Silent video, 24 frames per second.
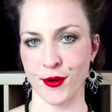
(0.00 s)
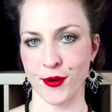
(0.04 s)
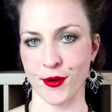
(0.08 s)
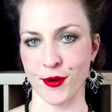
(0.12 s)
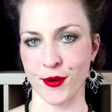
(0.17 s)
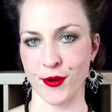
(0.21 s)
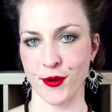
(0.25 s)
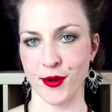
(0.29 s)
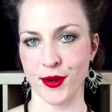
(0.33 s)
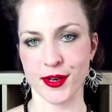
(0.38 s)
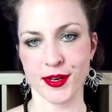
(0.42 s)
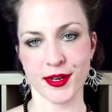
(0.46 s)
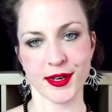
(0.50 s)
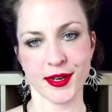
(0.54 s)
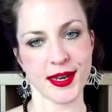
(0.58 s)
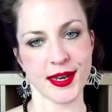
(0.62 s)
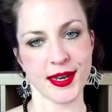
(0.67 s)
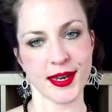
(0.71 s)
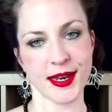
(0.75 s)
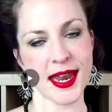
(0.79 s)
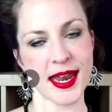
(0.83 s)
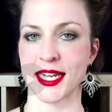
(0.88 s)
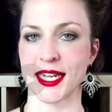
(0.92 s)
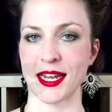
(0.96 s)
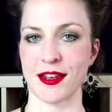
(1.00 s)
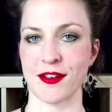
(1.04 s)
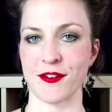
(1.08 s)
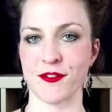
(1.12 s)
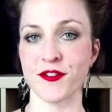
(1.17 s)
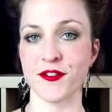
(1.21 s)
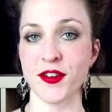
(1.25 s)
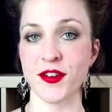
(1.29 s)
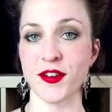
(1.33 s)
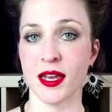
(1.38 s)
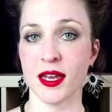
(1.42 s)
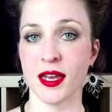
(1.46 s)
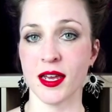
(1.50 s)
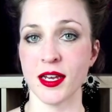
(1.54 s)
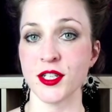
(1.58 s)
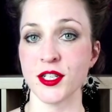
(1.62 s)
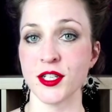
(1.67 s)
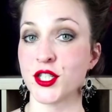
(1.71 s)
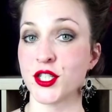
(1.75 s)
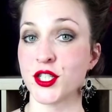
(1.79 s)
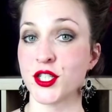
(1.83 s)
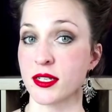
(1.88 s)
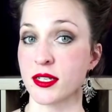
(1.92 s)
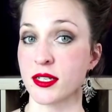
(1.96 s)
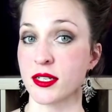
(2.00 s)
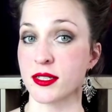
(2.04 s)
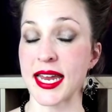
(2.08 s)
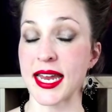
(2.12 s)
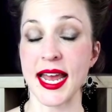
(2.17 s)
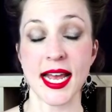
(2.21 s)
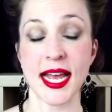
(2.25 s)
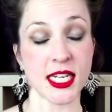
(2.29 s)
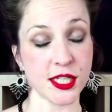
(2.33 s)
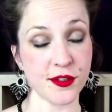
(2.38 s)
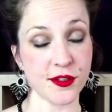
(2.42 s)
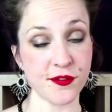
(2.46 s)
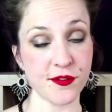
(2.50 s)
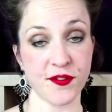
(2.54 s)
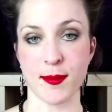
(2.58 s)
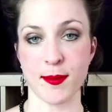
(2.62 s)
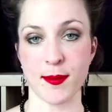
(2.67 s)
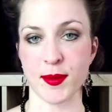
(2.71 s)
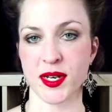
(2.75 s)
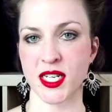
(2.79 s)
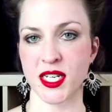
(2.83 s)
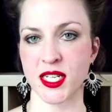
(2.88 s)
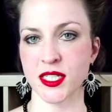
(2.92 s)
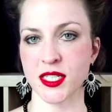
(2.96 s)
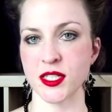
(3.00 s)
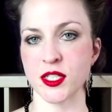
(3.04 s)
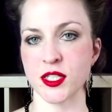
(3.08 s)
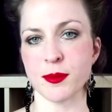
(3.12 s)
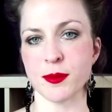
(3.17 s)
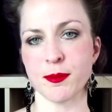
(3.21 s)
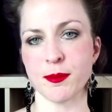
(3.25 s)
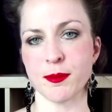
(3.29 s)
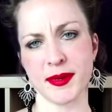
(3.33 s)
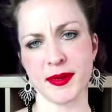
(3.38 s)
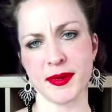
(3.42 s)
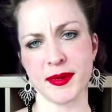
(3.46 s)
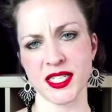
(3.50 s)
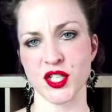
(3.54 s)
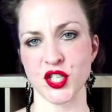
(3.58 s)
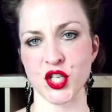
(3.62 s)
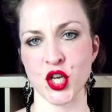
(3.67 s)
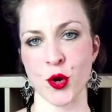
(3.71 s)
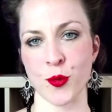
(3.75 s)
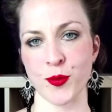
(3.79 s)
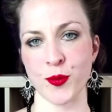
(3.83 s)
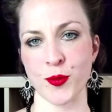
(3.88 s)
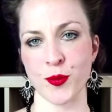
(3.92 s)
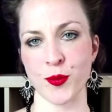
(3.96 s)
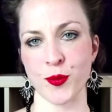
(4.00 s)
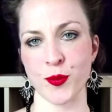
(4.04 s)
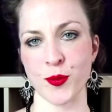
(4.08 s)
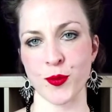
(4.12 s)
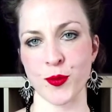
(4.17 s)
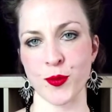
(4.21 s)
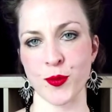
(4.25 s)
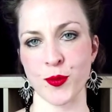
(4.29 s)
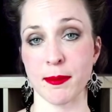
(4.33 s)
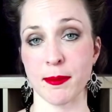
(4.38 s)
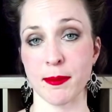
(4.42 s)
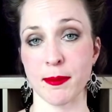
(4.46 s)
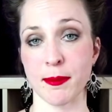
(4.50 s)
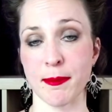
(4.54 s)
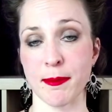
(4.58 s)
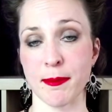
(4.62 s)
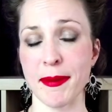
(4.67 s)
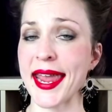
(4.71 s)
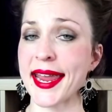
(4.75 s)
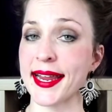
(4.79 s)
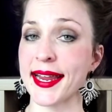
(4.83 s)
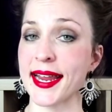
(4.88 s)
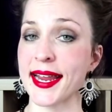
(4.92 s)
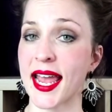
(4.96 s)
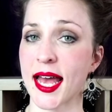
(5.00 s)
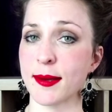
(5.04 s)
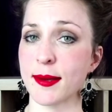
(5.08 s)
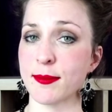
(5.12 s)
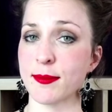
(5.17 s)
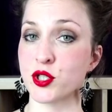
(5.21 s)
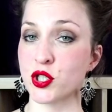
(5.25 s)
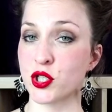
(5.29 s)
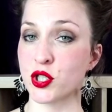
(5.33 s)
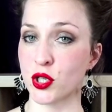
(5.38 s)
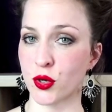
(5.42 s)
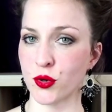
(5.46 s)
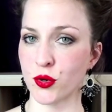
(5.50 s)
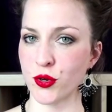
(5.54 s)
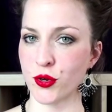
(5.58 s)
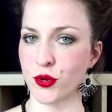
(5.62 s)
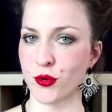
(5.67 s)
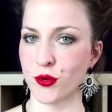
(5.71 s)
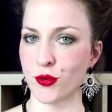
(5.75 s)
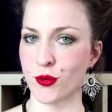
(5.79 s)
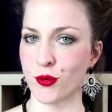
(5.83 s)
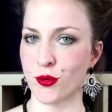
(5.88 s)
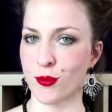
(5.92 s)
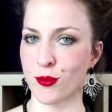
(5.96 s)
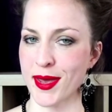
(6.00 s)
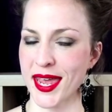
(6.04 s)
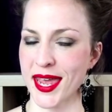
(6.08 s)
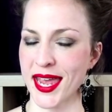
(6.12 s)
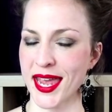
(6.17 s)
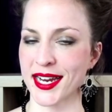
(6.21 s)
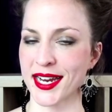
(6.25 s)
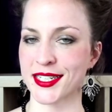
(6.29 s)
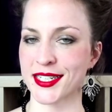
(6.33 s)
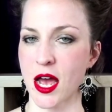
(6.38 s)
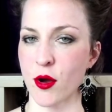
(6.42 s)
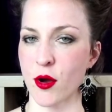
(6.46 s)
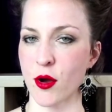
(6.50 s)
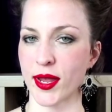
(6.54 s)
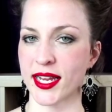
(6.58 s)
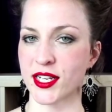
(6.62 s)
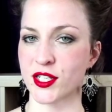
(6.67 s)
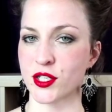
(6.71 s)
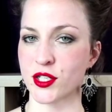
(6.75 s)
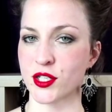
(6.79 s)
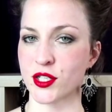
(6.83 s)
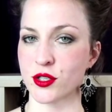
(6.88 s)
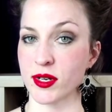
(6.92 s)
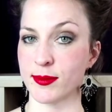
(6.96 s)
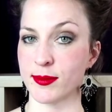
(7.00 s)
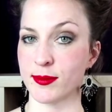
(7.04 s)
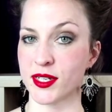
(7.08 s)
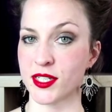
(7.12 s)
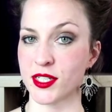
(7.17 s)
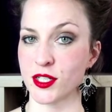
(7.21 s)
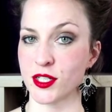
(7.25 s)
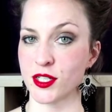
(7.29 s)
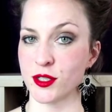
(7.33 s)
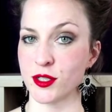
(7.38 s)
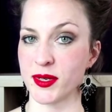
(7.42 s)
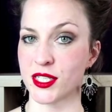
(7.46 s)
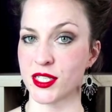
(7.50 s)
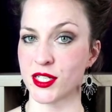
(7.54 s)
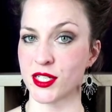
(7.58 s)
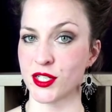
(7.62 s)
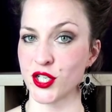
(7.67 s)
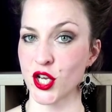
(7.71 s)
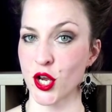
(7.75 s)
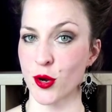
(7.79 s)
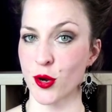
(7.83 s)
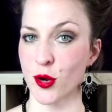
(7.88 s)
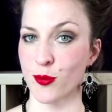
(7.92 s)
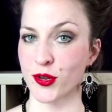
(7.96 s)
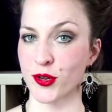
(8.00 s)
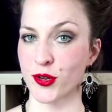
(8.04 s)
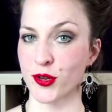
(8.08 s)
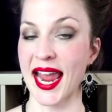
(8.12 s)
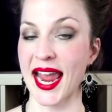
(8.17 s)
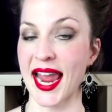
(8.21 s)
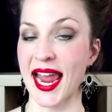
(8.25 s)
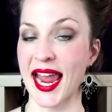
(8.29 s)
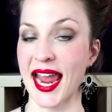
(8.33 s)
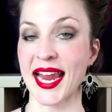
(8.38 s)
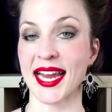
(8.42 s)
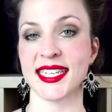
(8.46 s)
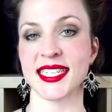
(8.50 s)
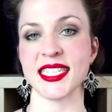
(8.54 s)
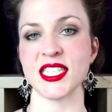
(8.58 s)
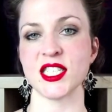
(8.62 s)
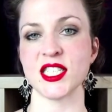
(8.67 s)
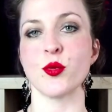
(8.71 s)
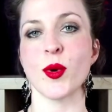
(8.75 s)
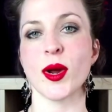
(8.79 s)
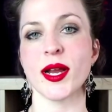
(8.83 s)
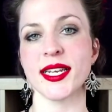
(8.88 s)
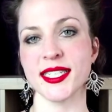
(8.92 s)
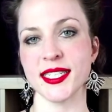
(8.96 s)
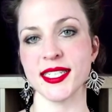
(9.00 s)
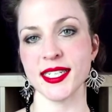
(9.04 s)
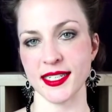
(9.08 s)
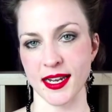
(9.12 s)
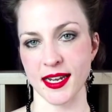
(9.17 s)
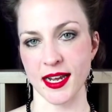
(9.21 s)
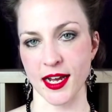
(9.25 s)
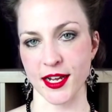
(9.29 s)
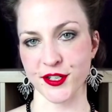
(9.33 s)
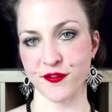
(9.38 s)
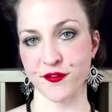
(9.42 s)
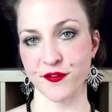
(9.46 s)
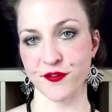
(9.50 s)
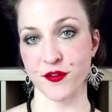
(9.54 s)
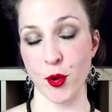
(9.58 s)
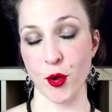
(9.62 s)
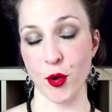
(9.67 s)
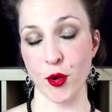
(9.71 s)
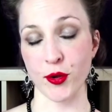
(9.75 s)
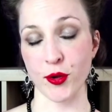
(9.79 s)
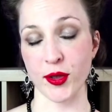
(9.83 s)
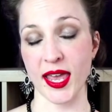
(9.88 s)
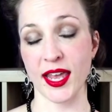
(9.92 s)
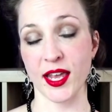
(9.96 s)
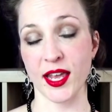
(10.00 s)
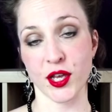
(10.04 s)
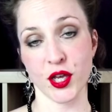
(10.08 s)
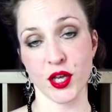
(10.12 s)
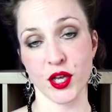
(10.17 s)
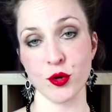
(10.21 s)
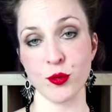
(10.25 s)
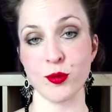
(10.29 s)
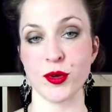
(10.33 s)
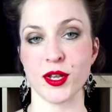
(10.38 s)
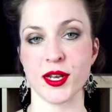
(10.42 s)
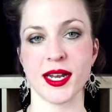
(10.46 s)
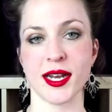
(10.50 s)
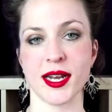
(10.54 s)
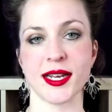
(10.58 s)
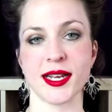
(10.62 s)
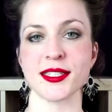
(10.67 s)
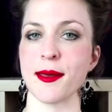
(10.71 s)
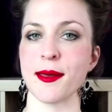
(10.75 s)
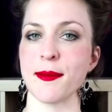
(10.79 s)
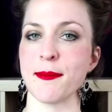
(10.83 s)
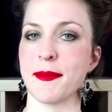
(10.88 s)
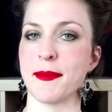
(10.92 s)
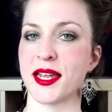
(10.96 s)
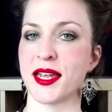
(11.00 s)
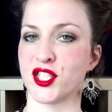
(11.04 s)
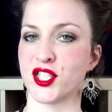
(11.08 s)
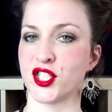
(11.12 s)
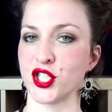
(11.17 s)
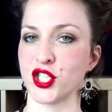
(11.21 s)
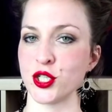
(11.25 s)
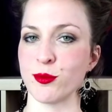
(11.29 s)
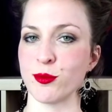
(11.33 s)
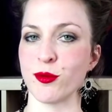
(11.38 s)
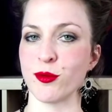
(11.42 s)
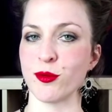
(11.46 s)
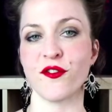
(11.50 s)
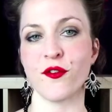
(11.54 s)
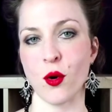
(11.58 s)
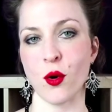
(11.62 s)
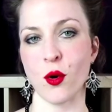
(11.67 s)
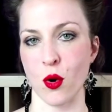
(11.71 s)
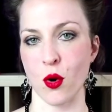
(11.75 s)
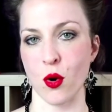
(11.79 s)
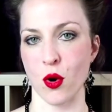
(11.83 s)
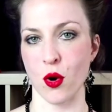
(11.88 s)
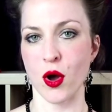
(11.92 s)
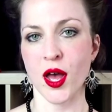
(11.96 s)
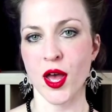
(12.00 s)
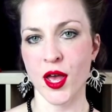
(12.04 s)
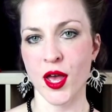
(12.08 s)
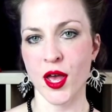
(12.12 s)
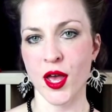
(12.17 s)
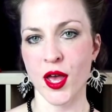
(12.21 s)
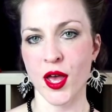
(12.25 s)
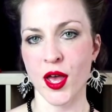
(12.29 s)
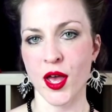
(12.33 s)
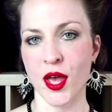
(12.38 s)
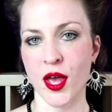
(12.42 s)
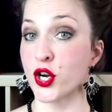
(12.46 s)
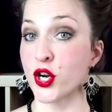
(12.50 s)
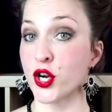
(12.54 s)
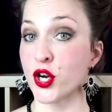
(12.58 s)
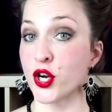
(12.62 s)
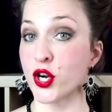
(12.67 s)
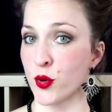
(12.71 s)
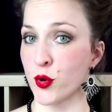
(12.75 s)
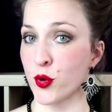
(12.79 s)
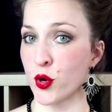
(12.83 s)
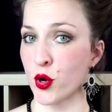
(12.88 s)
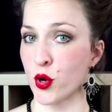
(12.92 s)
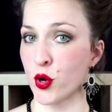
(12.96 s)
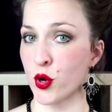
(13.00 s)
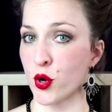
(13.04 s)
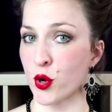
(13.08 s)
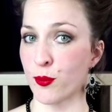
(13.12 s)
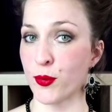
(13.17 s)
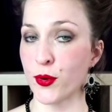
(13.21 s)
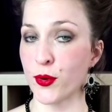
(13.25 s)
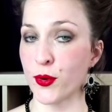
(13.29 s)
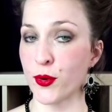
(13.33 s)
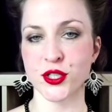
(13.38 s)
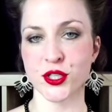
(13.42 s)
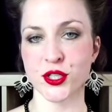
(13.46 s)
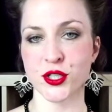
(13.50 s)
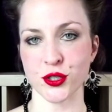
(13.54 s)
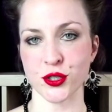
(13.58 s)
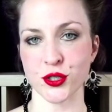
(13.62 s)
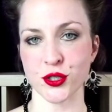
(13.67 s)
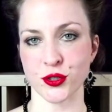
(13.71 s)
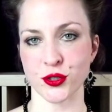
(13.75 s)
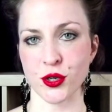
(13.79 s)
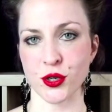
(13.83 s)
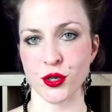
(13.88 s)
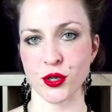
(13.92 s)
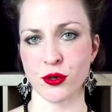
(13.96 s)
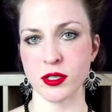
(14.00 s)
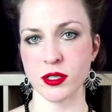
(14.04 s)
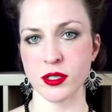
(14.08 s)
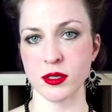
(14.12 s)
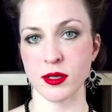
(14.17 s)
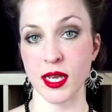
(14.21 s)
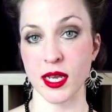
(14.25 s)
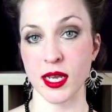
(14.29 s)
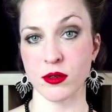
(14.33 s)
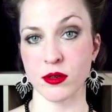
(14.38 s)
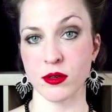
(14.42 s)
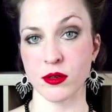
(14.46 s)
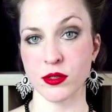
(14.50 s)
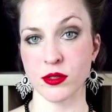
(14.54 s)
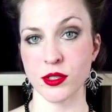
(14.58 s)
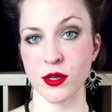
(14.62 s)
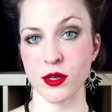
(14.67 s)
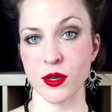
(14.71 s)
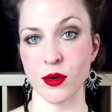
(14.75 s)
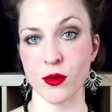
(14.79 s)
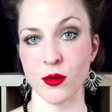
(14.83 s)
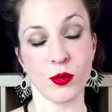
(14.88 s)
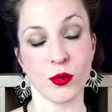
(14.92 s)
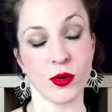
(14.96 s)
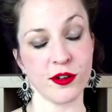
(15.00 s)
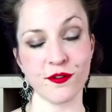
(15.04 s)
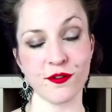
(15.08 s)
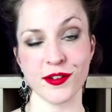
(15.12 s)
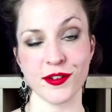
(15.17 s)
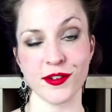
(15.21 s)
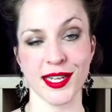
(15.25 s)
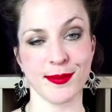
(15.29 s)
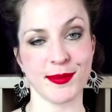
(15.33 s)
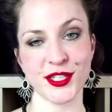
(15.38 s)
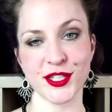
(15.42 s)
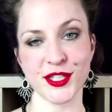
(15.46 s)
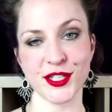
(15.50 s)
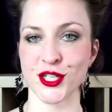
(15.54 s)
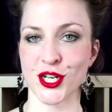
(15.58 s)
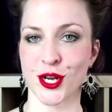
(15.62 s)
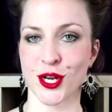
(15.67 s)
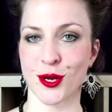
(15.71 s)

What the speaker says: Narrative. Just as feminists misinterpret the gender pay gap, so do MGTOW extremists misinterpret the 80-20 data from OkCupid, as I mentioned before. On a more personal note, they also willfully misinterpreted my